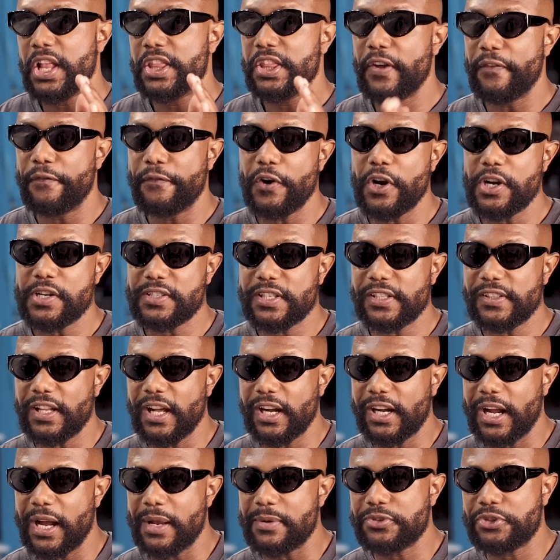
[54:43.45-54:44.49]
The first thing
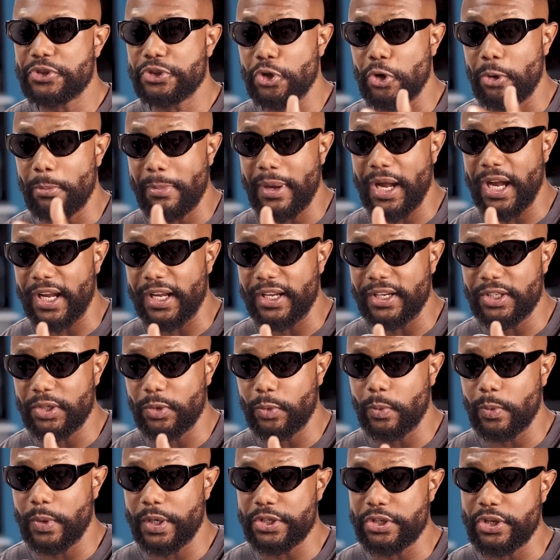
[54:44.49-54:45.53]
that comes to your mind
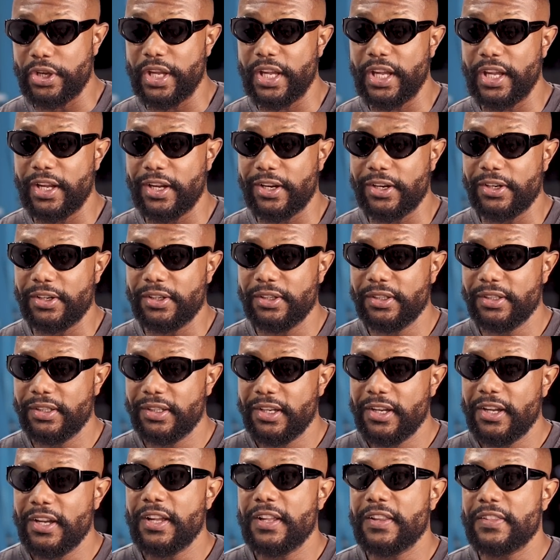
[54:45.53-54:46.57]
when you hear
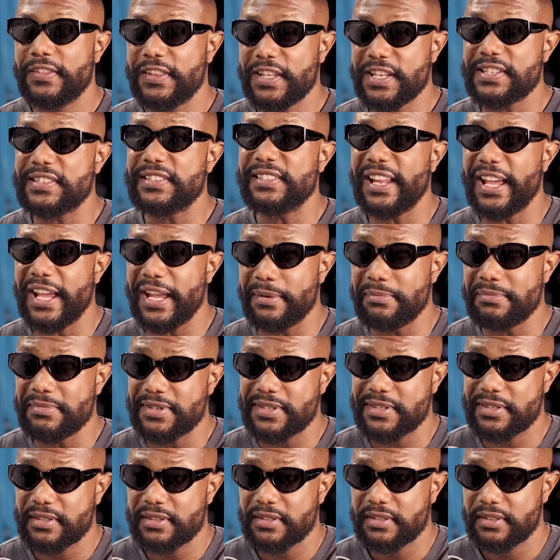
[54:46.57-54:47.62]
these
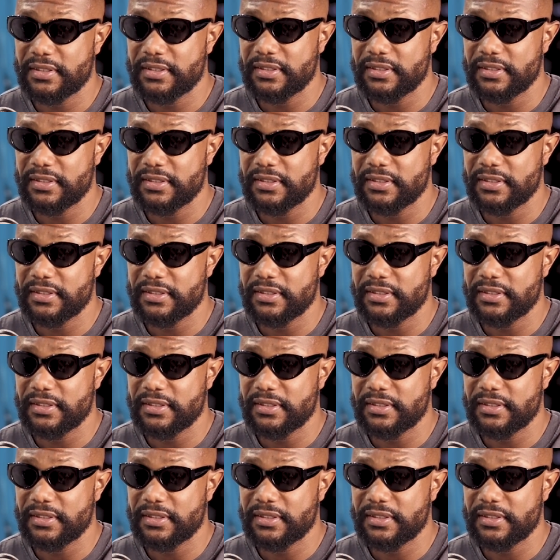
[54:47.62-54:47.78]
names.